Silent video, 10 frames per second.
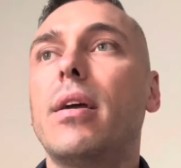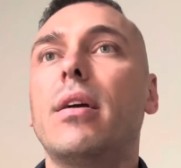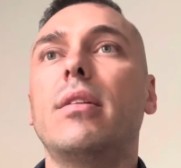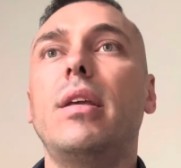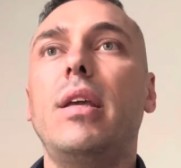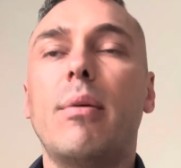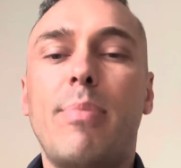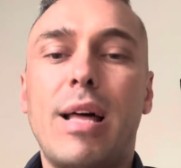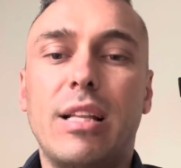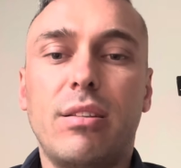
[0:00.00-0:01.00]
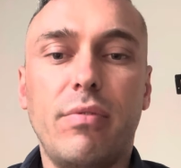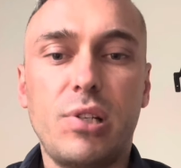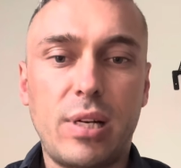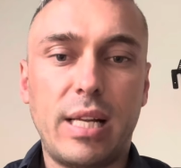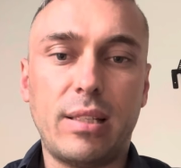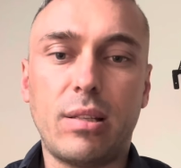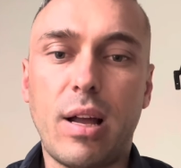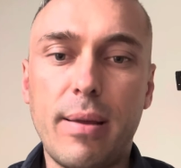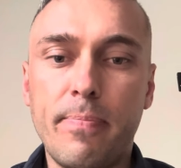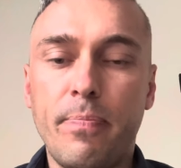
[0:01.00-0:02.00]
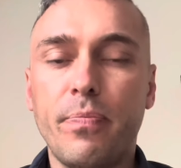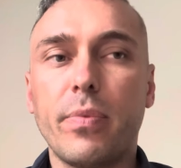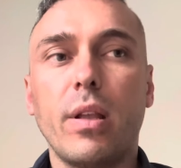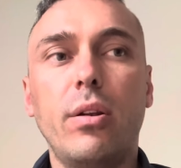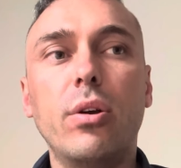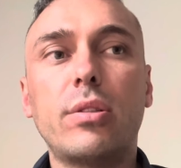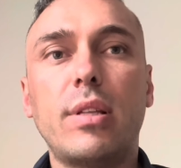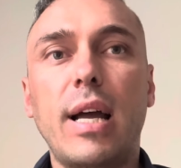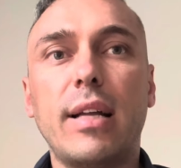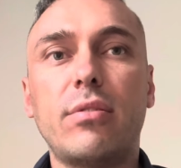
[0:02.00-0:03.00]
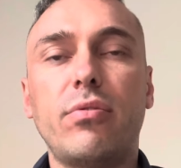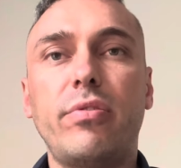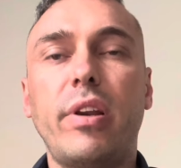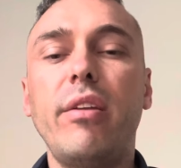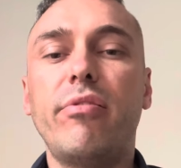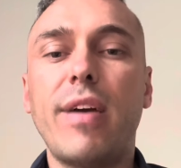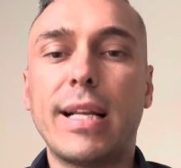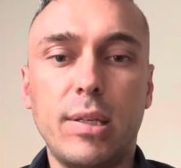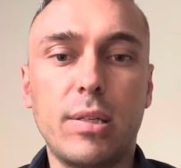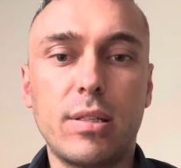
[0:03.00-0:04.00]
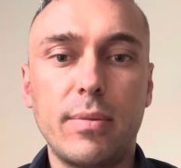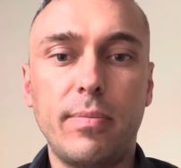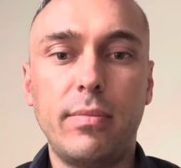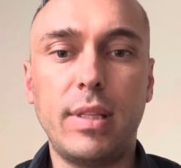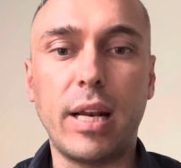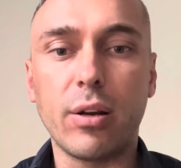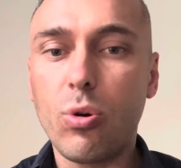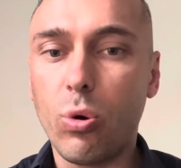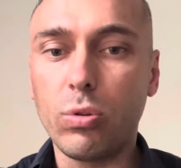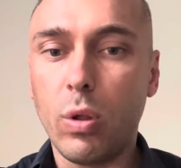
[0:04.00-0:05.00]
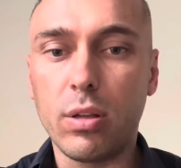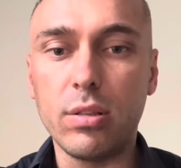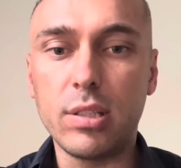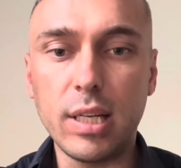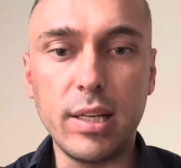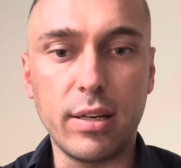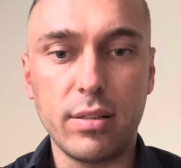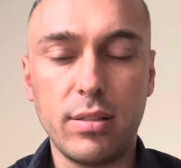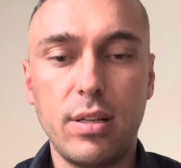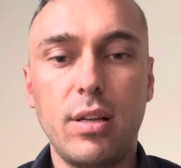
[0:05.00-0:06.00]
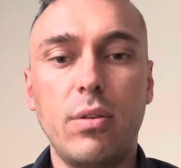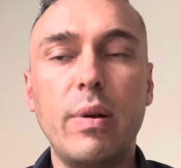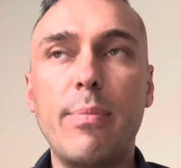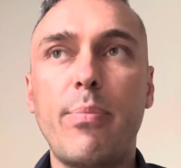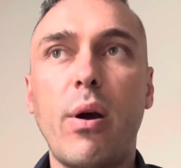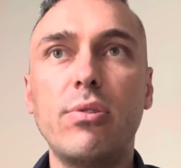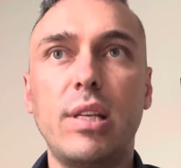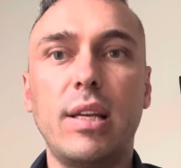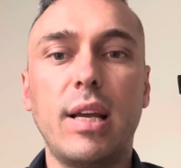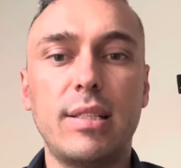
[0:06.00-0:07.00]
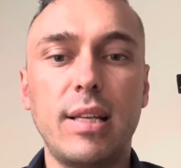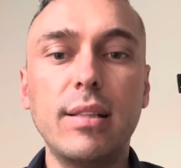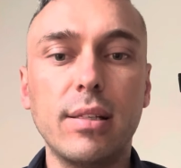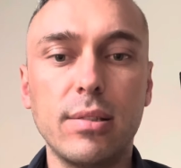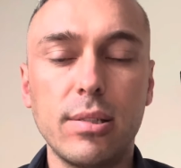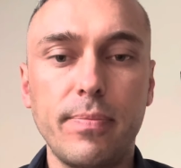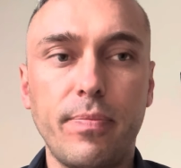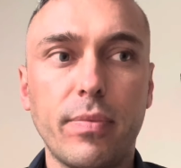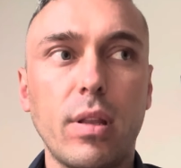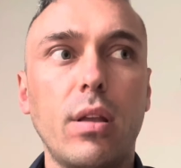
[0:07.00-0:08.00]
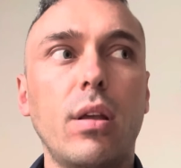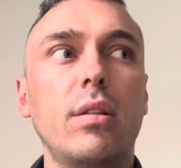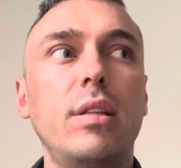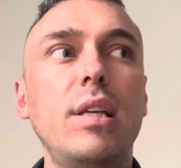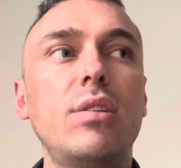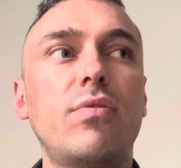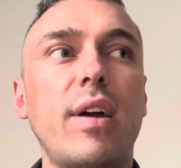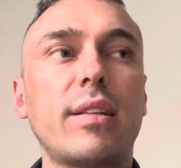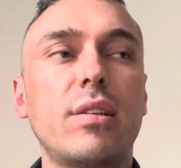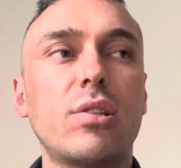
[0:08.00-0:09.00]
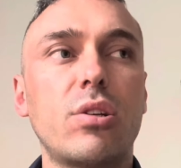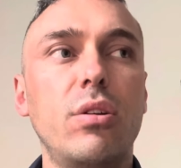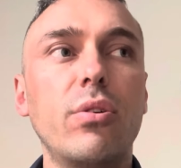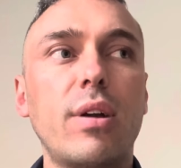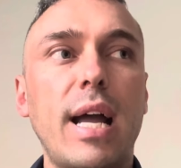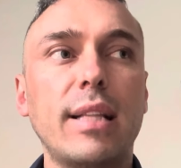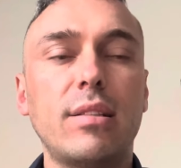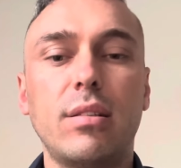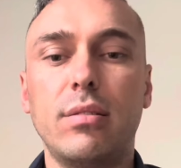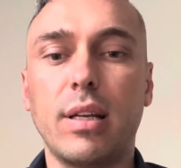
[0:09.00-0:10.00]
the appellate division at the time looked at 3 factors that a court will consider when imposing a sentence. These factors look at the